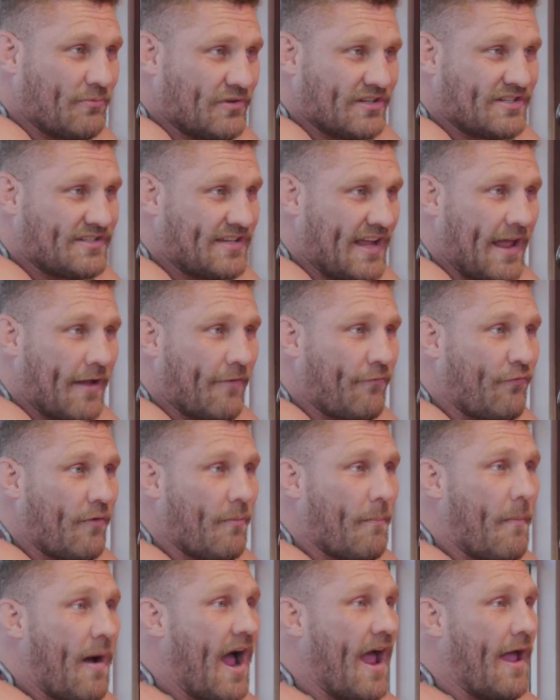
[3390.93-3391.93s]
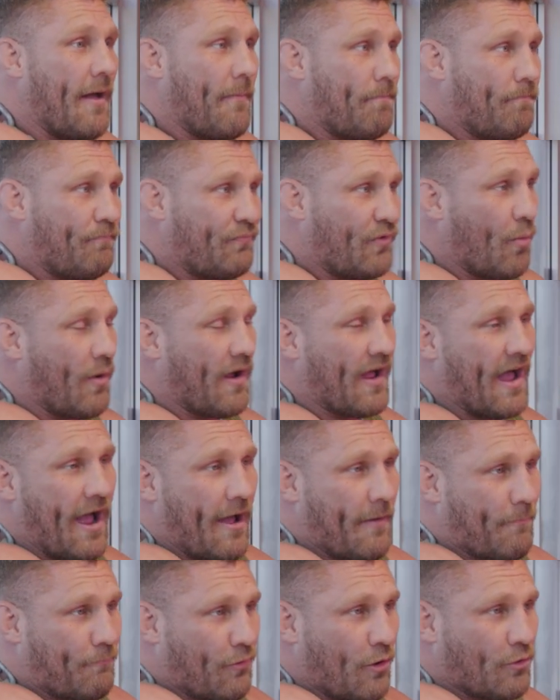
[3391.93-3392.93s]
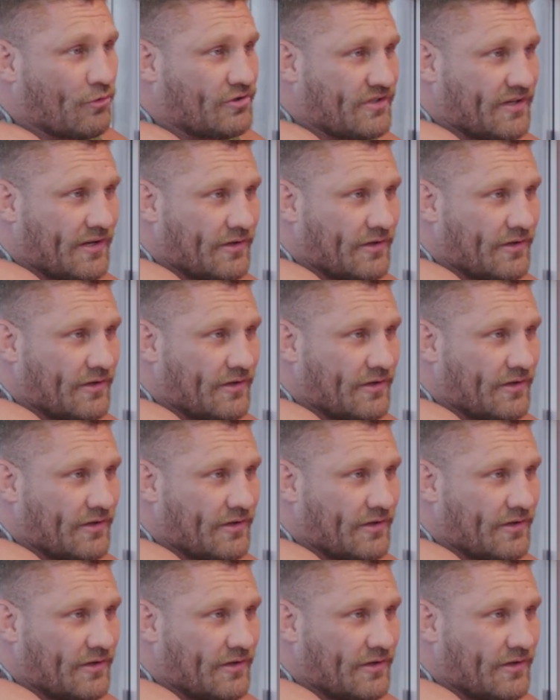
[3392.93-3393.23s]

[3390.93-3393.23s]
just saying for the way I approach